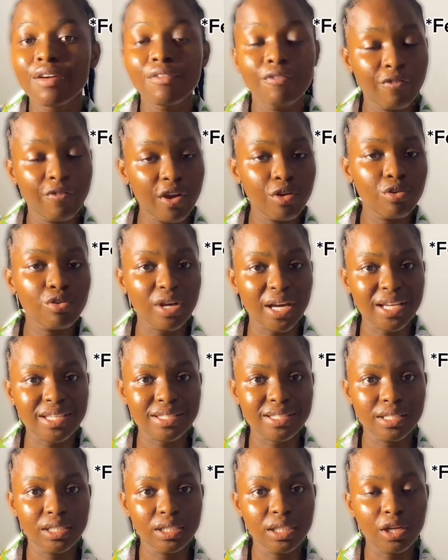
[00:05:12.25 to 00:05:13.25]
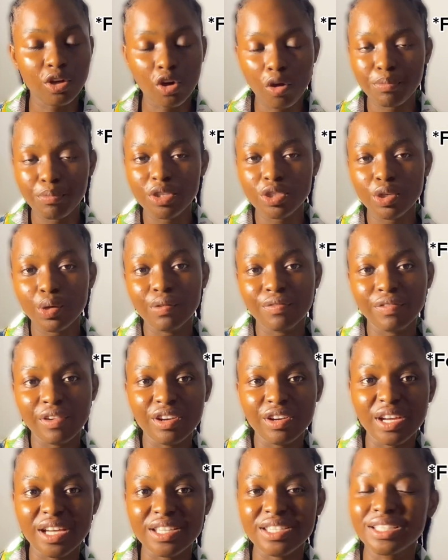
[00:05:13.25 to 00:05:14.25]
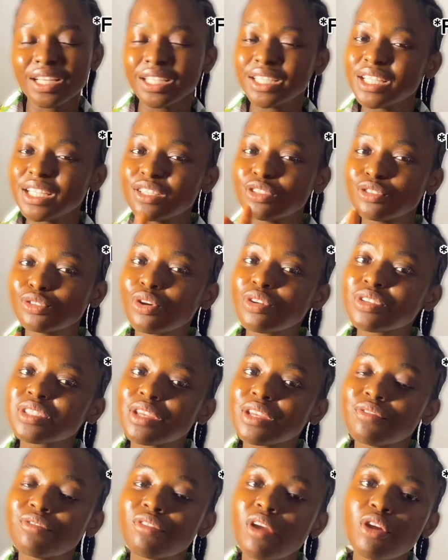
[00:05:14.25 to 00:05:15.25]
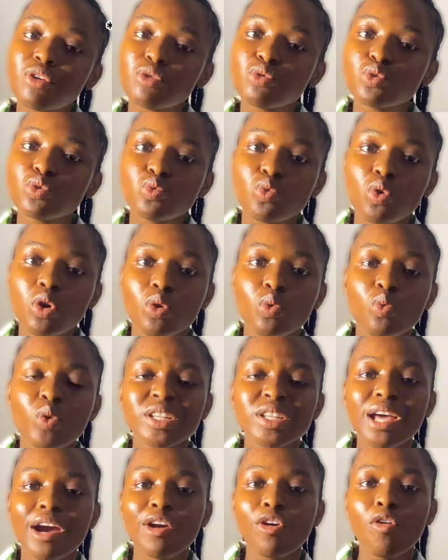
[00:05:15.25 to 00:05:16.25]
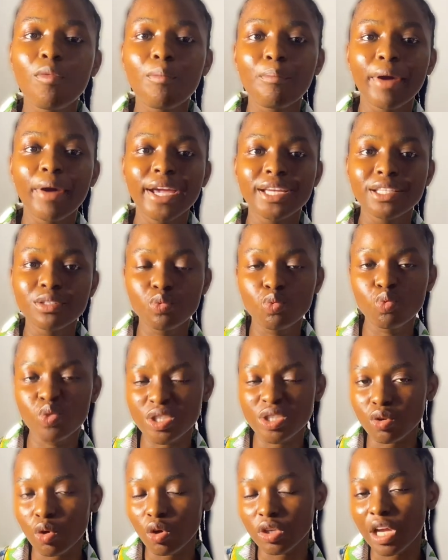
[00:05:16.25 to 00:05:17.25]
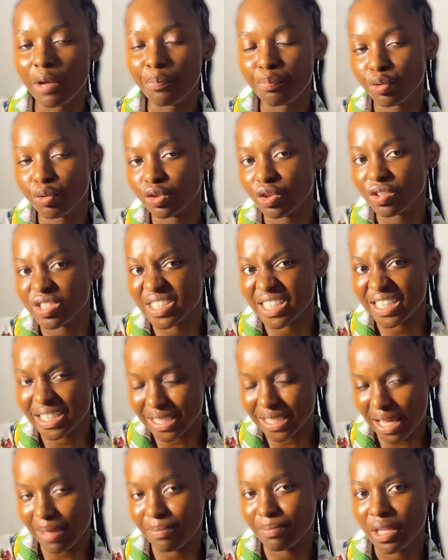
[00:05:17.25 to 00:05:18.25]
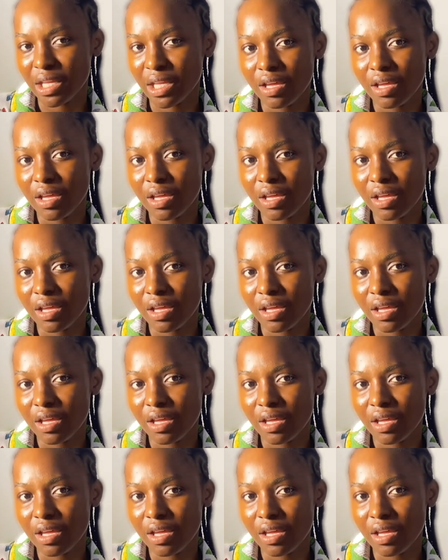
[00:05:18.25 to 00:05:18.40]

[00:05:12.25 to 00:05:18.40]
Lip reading: ferric acid, in combination with ferric acid, and then it does a very good work when they're combined with other products in them.